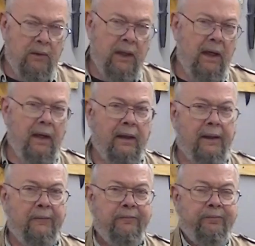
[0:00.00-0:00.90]
Okay,
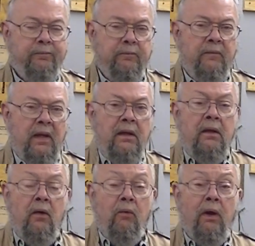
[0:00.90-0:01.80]

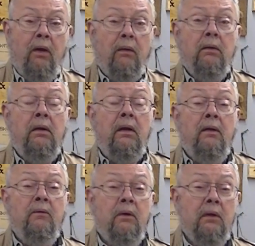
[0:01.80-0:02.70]
well,
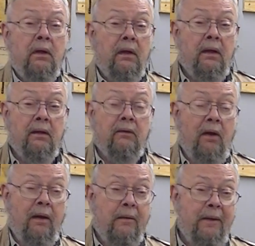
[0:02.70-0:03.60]
we're going to
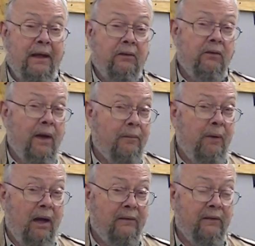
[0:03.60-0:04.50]
talk about truck
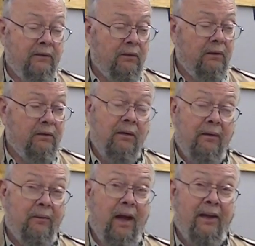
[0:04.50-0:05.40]
boxes, or
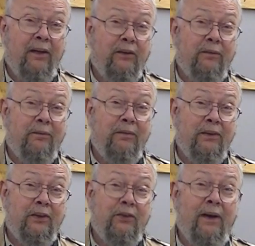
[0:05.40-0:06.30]
I guess
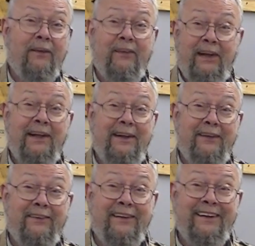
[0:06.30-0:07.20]
the truck's
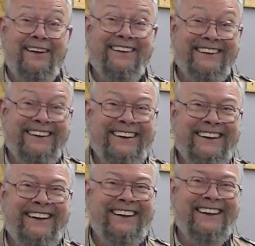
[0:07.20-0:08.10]
EDC,
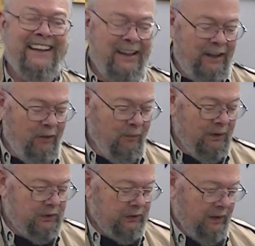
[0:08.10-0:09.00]

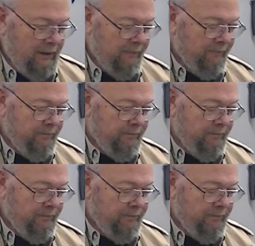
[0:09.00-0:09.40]
which I'm